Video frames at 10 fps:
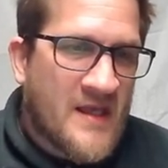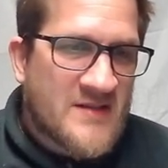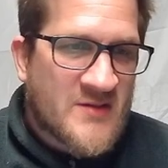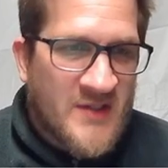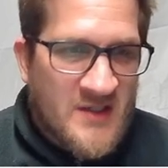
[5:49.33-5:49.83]

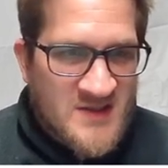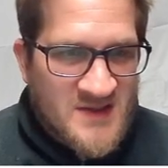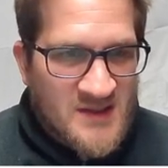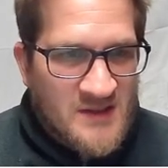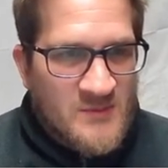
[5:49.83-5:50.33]
So here's
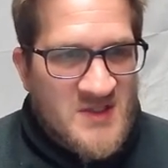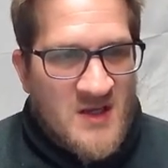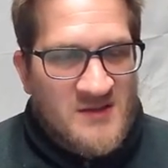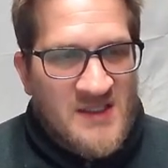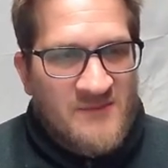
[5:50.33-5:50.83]
the
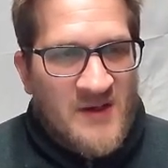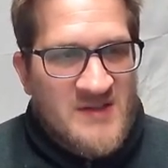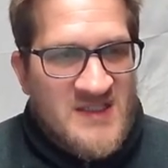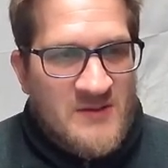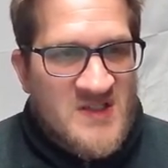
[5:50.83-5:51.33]
resulting
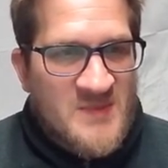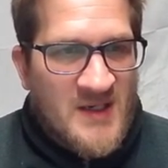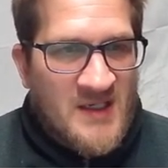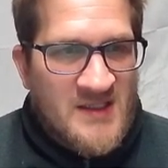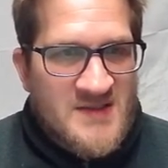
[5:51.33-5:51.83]
frequency
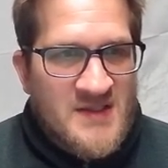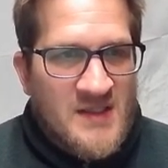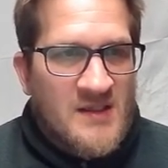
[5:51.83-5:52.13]
response.